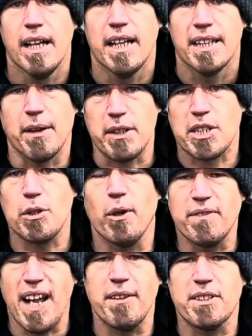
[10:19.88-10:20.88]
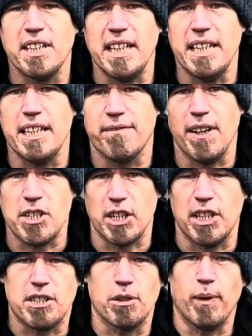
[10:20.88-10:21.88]
Now it's sort of down to the individual
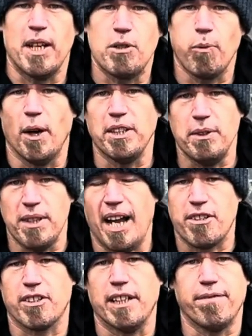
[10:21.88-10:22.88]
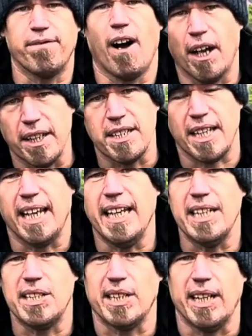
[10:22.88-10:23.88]
as to which one you naturally find
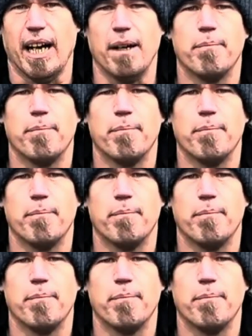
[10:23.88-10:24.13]
easier.